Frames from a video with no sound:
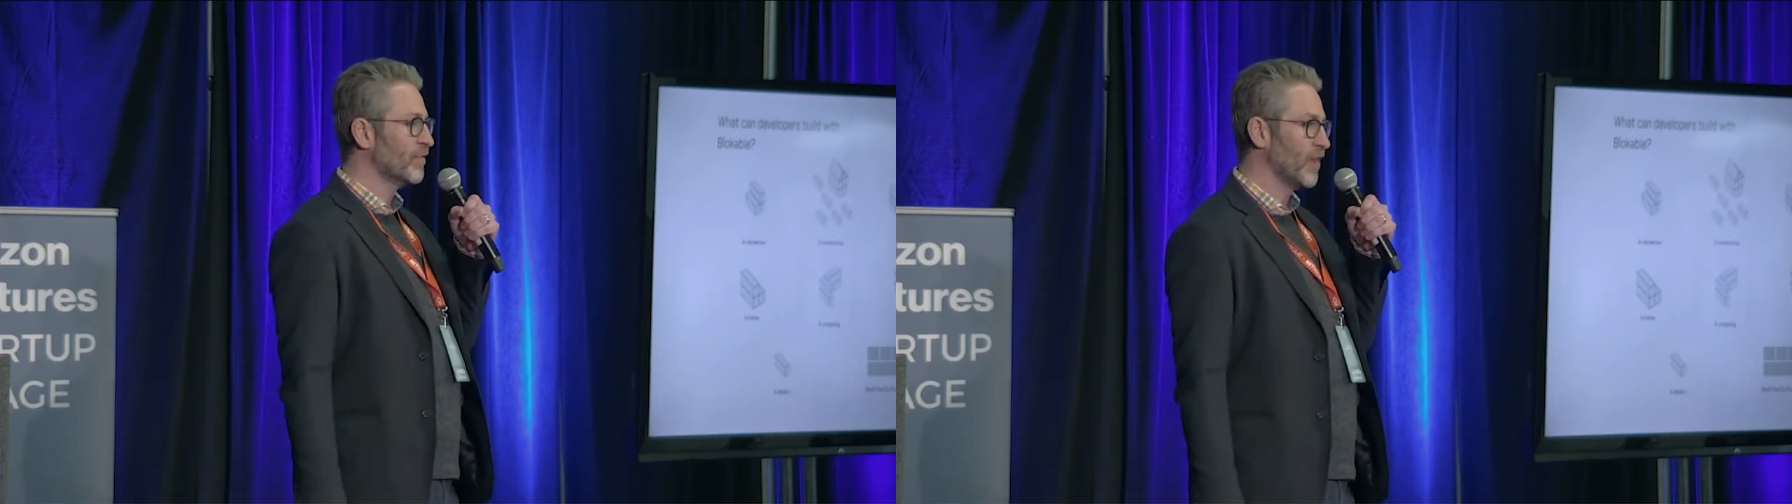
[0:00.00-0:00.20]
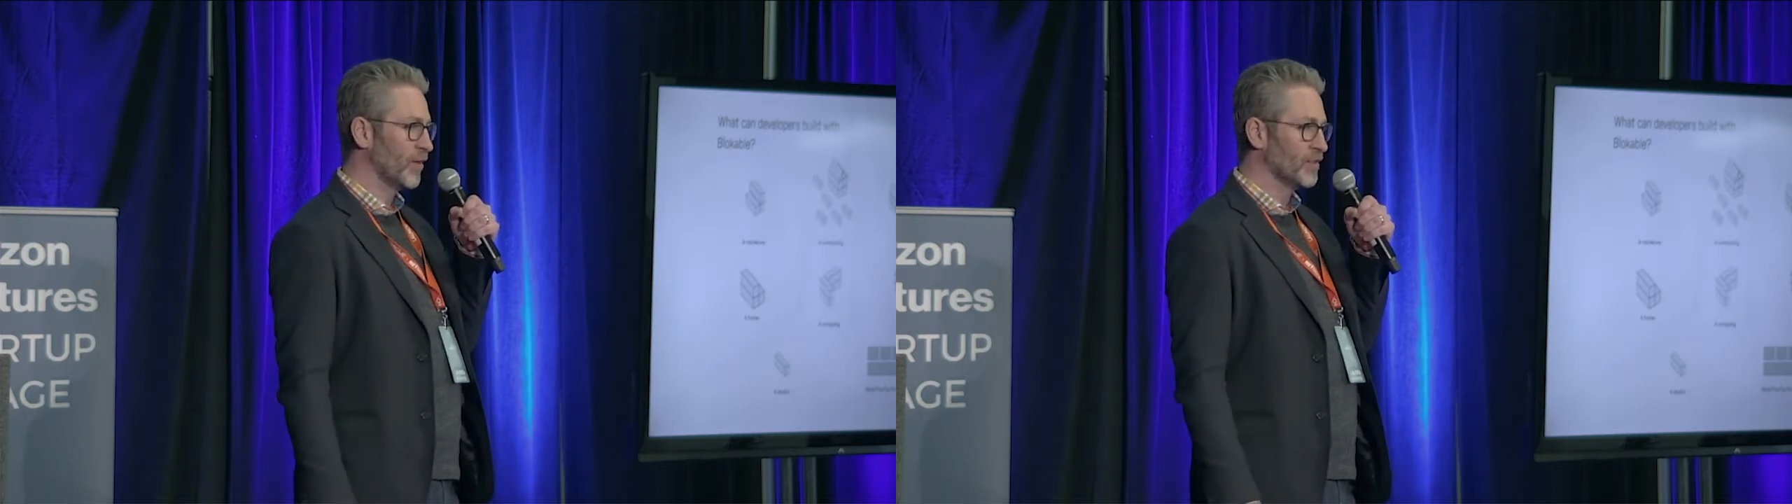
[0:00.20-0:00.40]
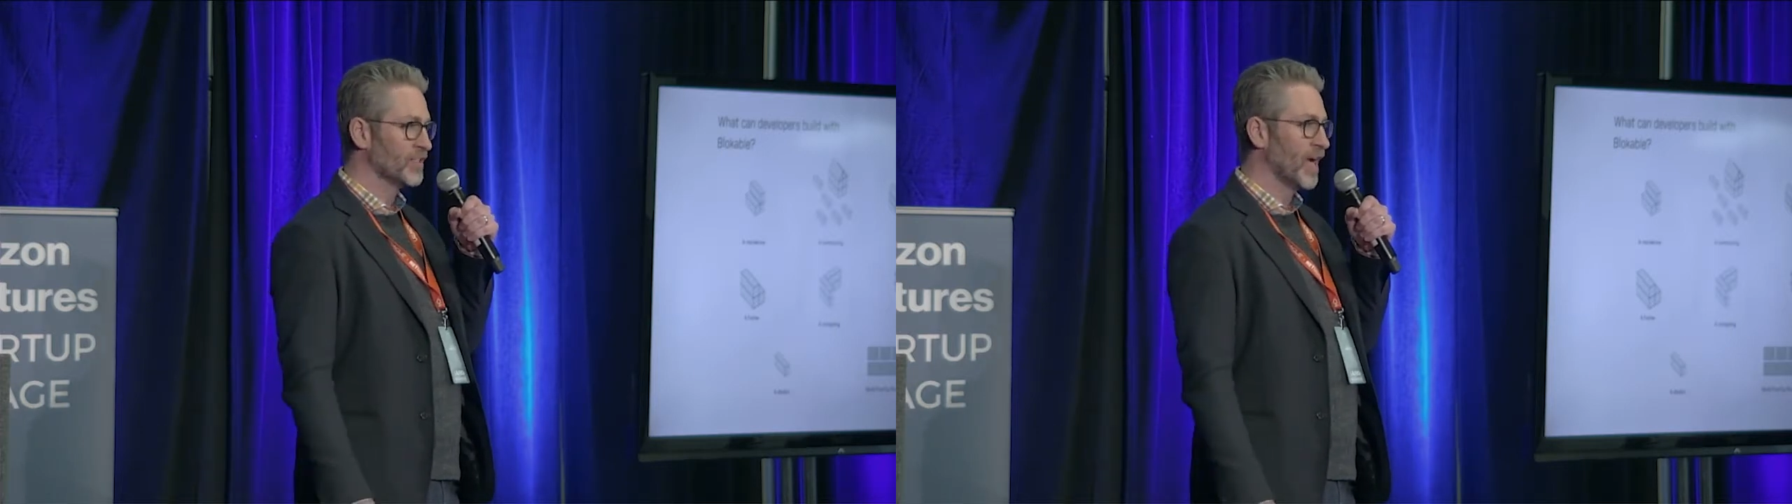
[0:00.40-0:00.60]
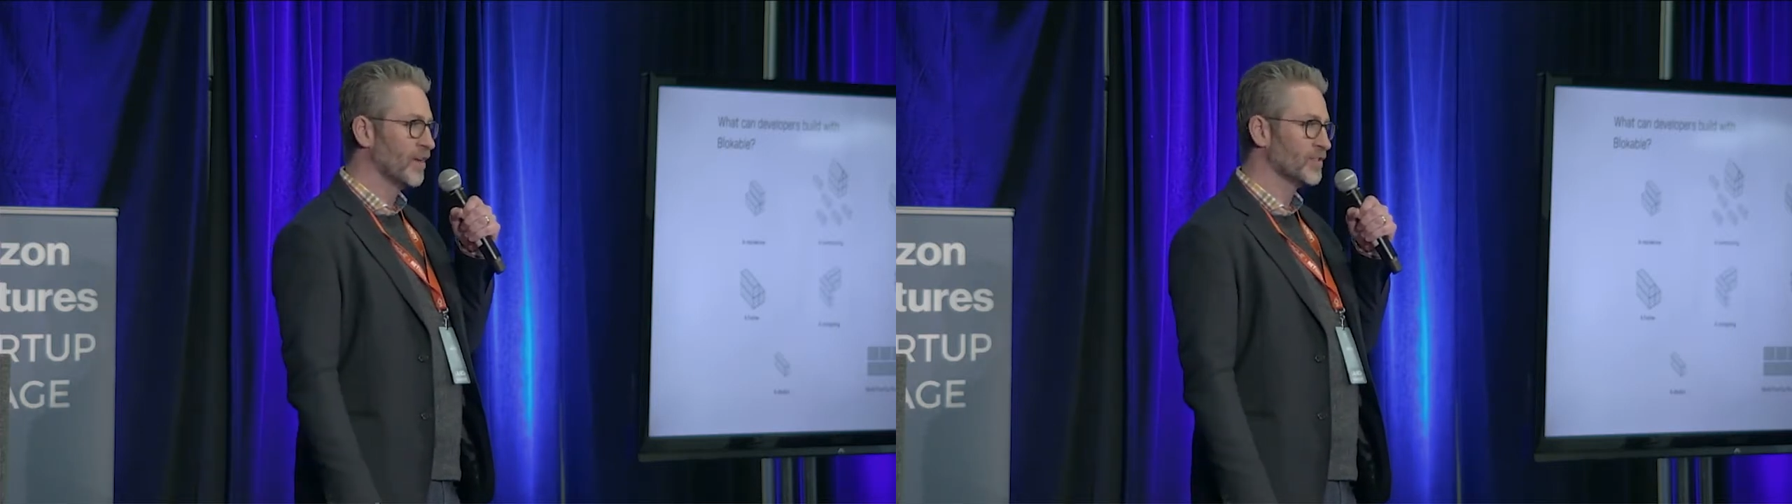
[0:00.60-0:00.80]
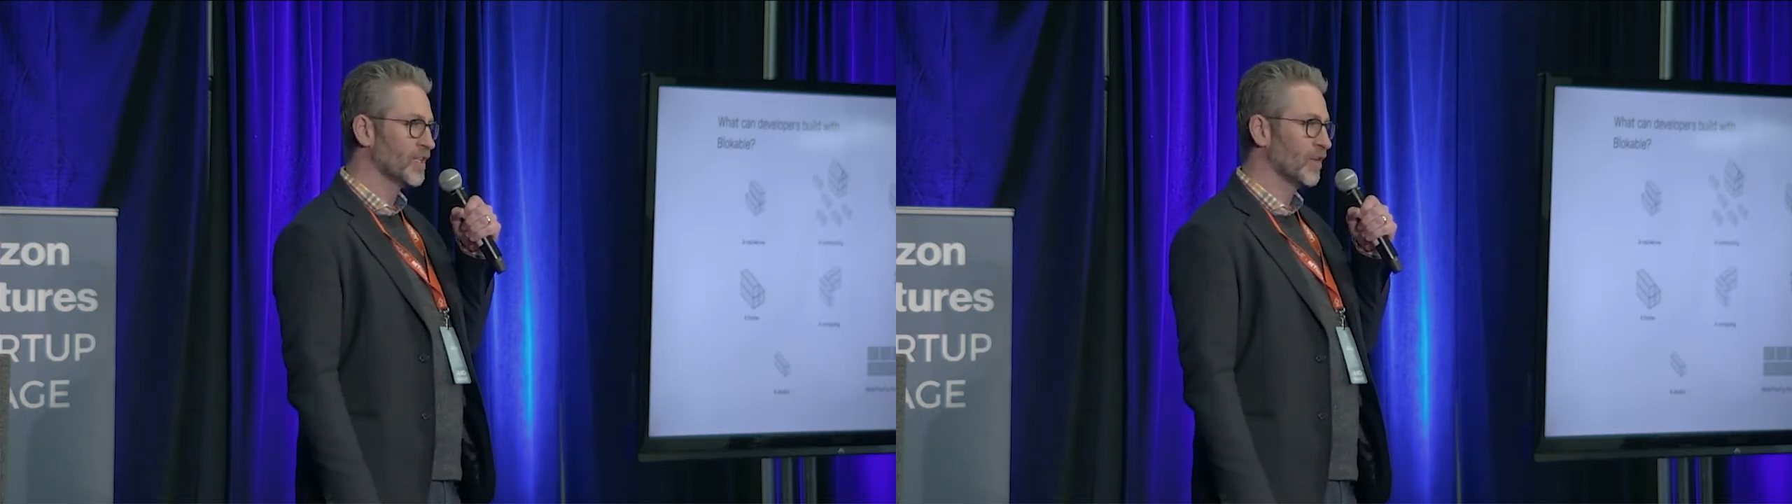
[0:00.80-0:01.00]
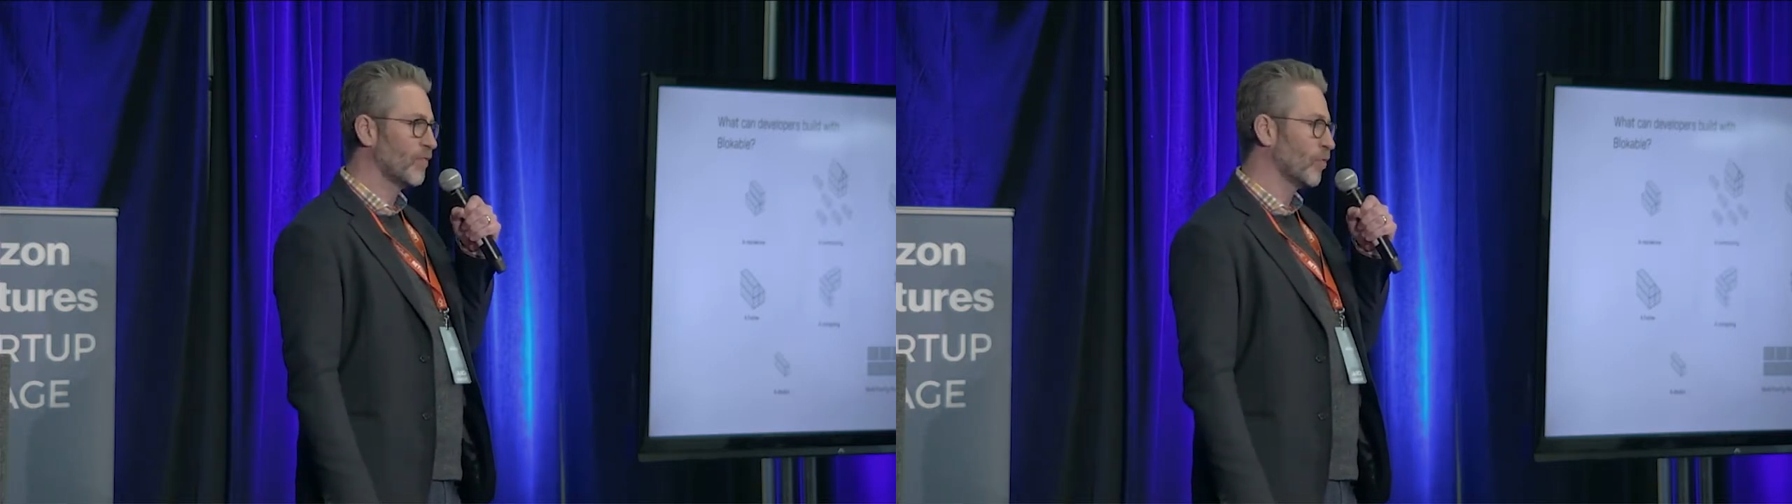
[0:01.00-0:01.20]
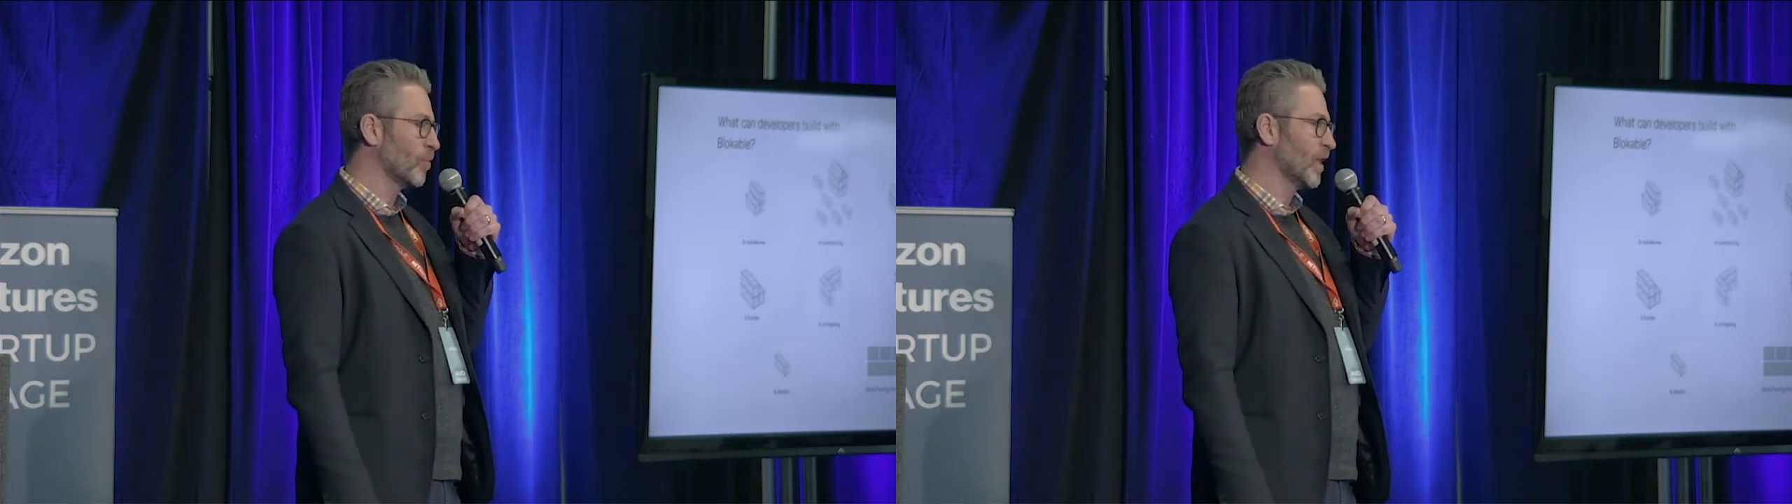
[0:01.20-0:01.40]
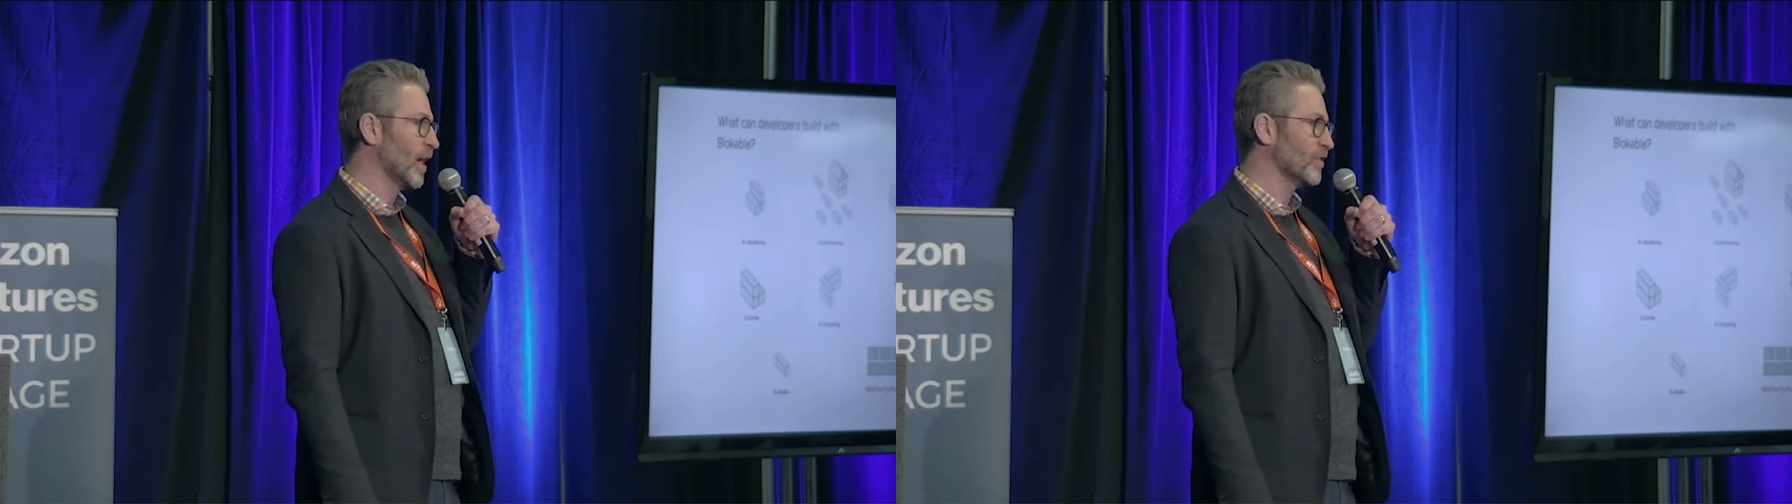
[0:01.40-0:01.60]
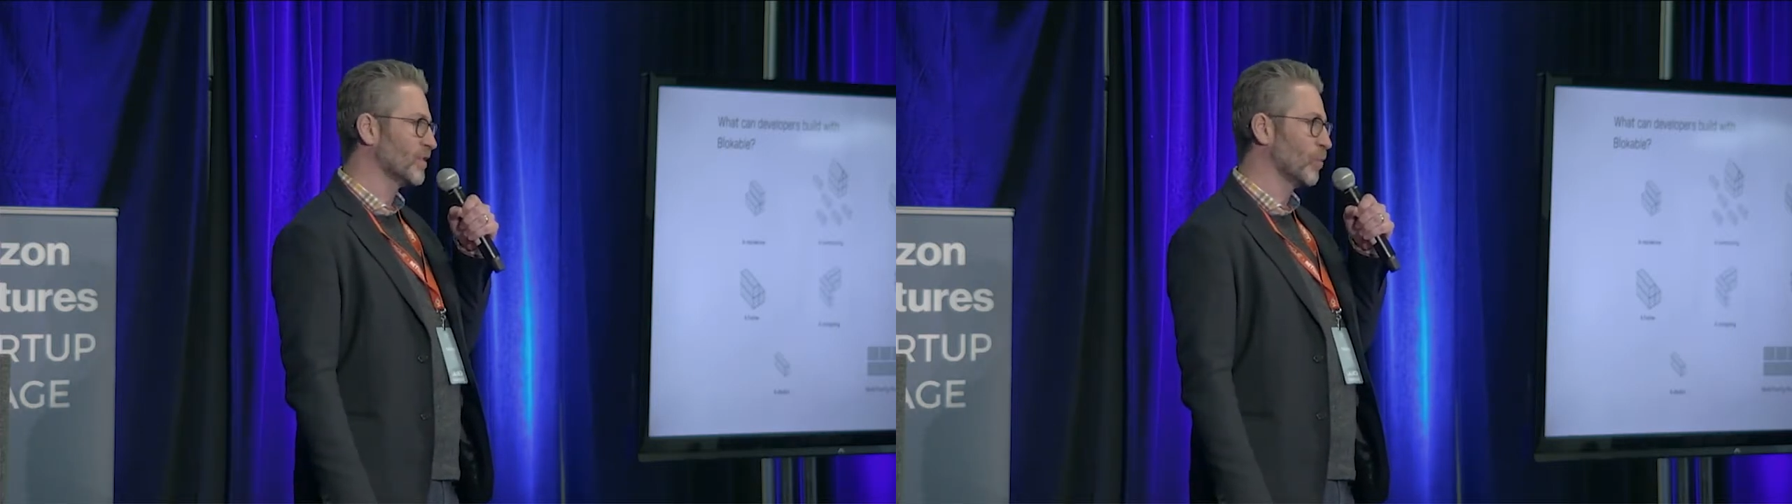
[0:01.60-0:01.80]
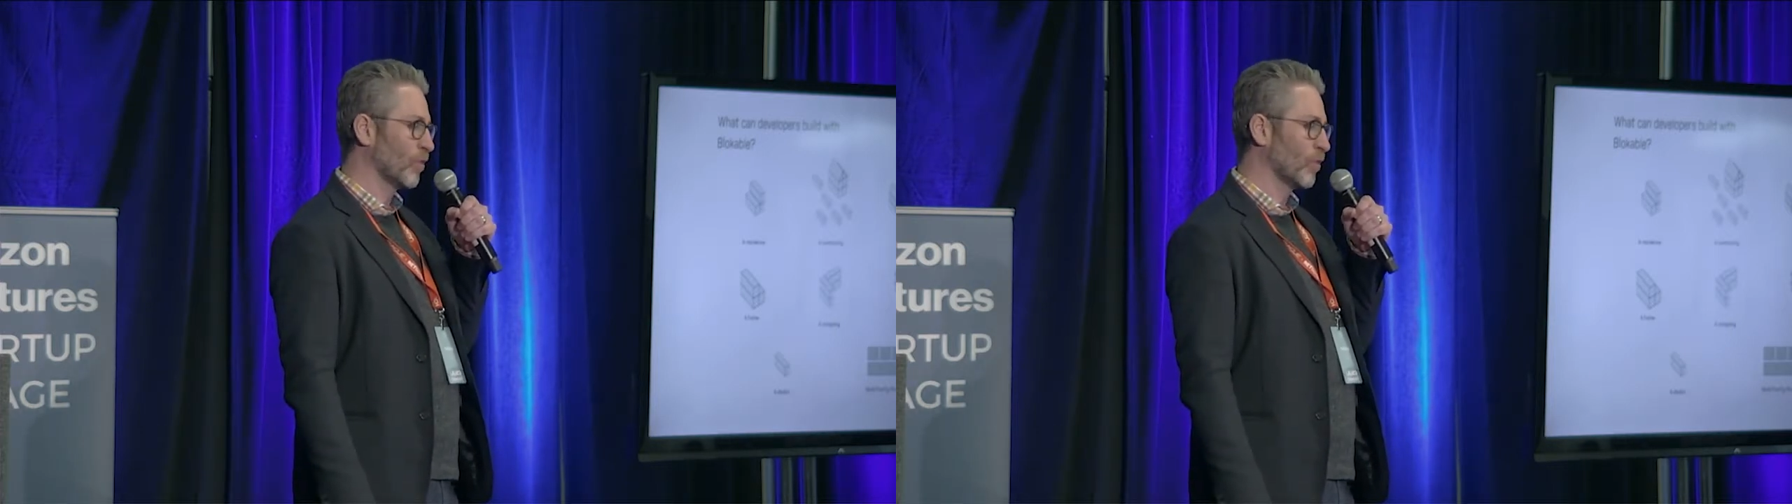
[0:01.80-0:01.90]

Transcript: veterans housing, affordable housing,